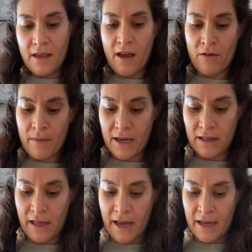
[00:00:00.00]
out my
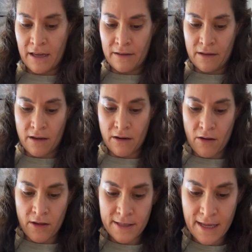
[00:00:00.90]
clay on
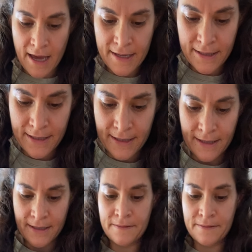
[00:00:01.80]
all sides.